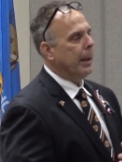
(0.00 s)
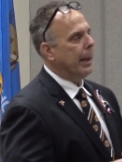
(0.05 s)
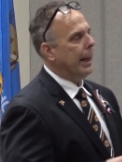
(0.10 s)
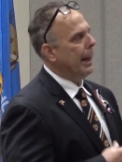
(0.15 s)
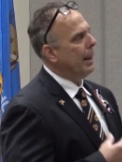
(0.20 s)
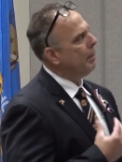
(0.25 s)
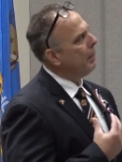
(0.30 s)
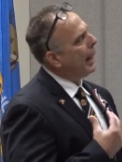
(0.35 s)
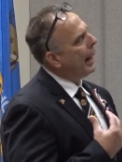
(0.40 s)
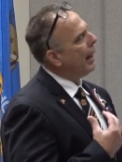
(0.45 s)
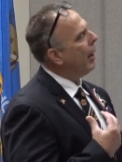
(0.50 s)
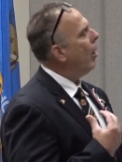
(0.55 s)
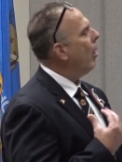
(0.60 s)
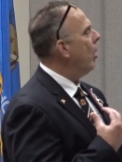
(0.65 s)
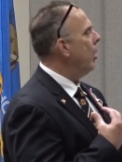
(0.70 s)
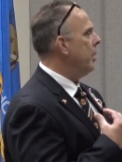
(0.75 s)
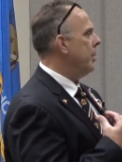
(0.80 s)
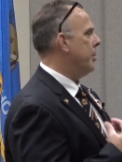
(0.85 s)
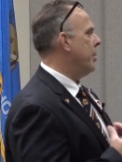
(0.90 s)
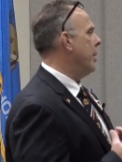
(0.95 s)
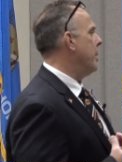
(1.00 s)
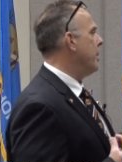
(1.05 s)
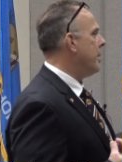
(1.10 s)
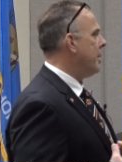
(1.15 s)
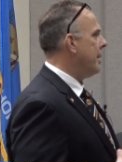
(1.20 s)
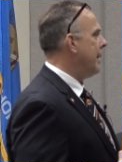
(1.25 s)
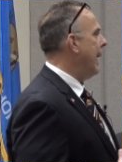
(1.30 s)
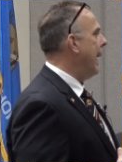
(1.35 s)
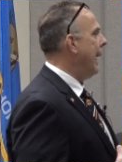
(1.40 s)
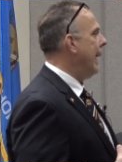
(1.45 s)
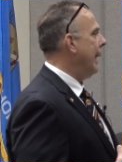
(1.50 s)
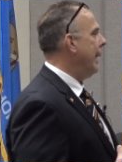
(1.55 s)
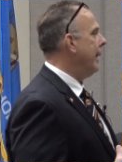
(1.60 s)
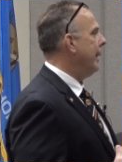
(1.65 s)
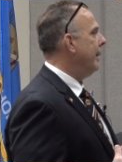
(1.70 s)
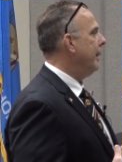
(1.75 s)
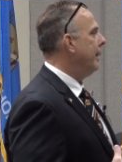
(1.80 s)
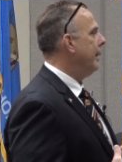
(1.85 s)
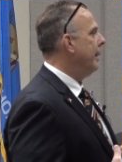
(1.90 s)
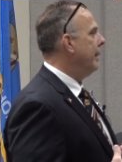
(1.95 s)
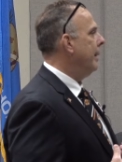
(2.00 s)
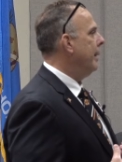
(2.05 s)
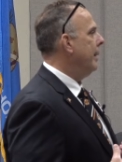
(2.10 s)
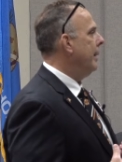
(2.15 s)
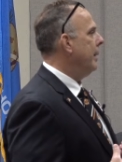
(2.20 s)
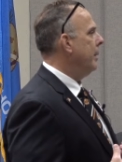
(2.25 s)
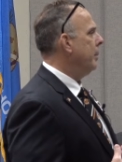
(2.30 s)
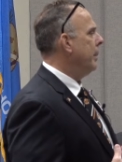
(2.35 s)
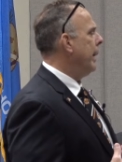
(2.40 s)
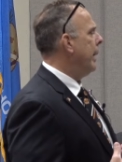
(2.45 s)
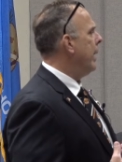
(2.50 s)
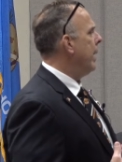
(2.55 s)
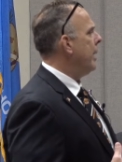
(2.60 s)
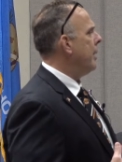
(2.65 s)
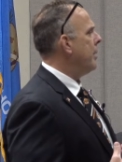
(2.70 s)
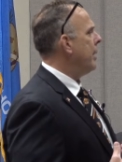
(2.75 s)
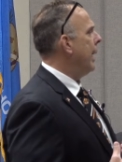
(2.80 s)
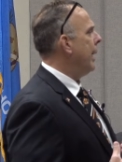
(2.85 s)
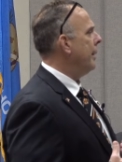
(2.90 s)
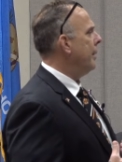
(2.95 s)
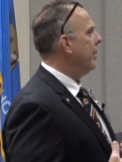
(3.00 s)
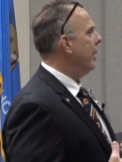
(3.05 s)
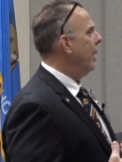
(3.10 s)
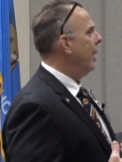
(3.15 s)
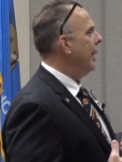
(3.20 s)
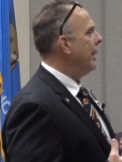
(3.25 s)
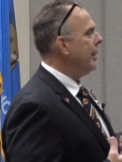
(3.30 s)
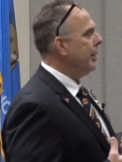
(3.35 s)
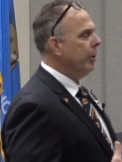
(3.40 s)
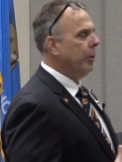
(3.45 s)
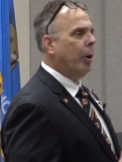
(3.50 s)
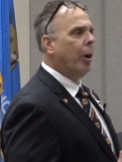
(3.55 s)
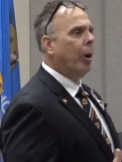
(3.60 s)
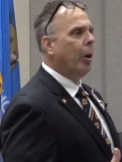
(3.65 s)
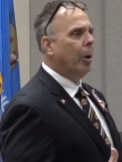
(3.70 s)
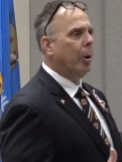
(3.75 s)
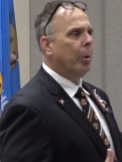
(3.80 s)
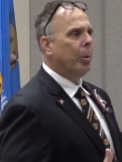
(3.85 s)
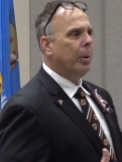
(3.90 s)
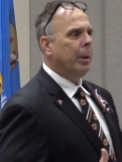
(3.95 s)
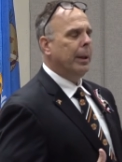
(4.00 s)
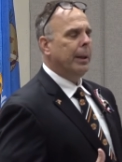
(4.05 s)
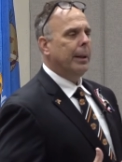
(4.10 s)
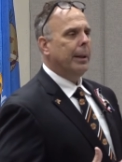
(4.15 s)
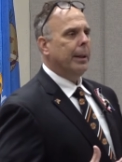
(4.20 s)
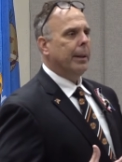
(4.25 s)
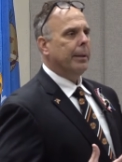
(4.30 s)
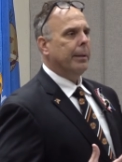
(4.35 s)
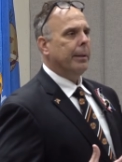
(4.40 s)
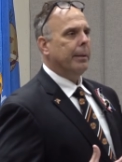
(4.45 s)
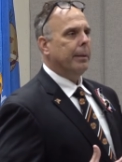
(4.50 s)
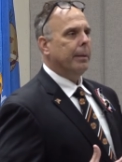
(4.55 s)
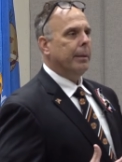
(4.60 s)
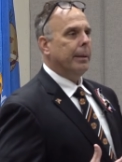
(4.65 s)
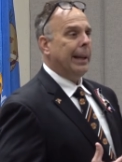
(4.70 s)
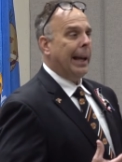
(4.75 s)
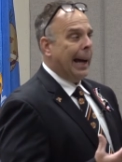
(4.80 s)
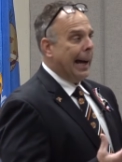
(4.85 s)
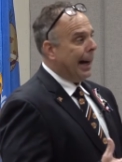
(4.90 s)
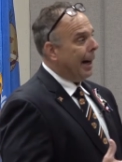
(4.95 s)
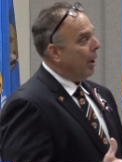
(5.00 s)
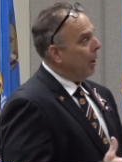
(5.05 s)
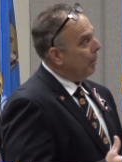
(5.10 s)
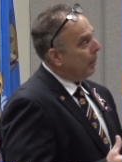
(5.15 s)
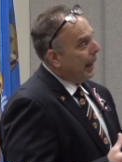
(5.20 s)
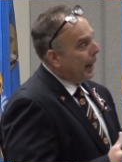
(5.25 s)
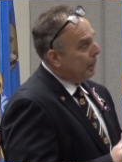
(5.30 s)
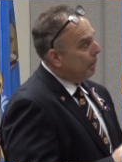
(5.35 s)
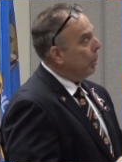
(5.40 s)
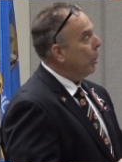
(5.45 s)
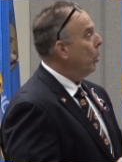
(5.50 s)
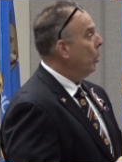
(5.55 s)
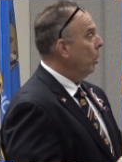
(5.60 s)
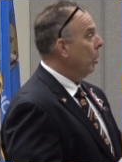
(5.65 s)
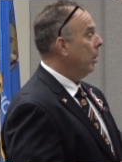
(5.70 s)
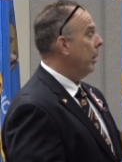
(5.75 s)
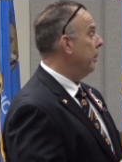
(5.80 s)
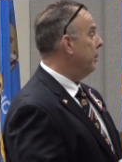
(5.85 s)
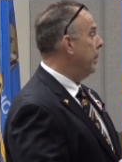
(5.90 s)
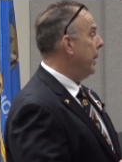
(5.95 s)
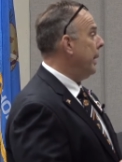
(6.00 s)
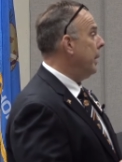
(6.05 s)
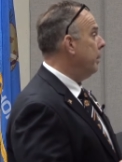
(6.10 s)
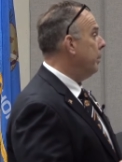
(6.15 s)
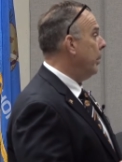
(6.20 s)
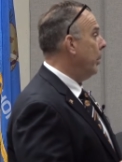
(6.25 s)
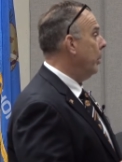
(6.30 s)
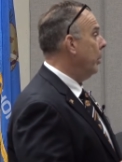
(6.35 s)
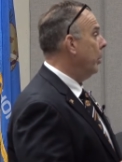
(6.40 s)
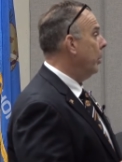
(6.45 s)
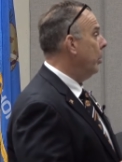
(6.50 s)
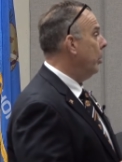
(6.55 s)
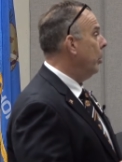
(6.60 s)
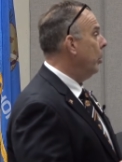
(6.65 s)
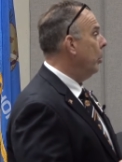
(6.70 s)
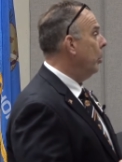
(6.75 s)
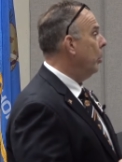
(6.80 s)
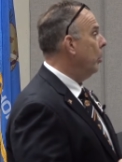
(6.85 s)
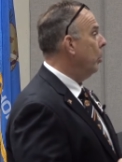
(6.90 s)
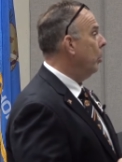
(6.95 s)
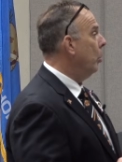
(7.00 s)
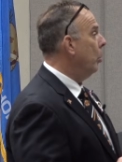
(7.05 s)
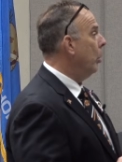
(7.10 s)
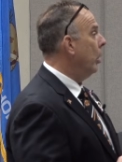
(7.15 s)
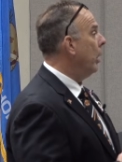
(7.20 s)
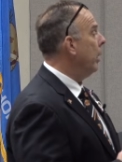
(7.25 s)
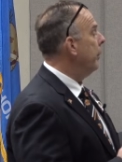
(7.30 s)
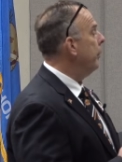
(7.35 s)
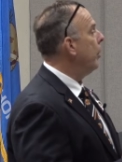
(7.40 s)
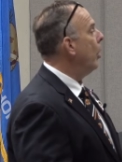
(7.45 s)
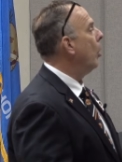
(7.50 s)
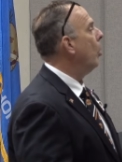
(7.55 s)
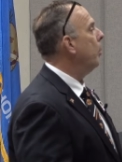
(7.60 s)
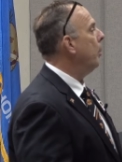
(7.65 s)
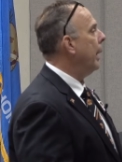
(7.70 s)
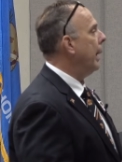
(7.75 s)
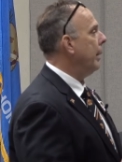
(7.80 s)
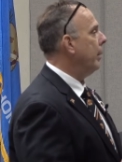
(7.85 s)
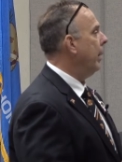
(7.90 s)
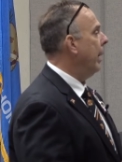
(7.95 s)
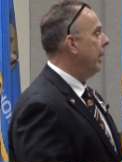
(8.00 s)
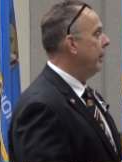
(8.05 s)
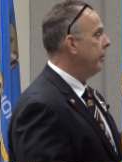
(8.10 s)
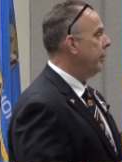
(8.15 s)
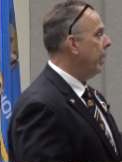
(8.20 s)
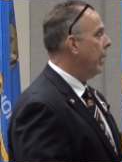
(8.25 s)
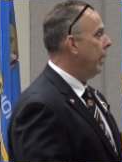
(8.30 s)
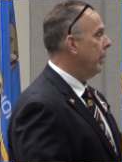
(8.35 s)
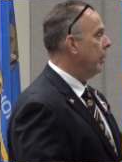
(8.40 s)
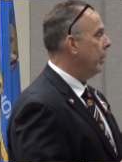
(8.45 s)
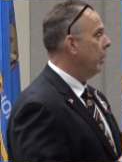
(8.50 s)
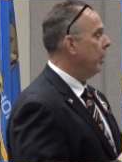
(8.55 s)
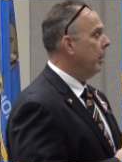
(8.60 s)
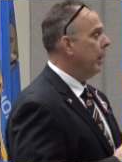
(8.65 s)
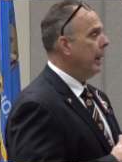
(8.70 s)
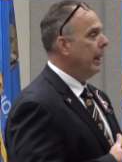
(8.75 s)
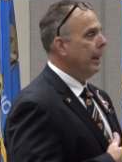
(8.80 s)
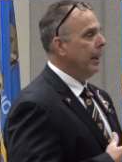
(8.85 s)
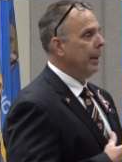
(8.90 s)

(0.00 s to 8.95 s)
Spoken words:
And my heart just sank, because I thought, you know, now my pool of people who would have known my grandfather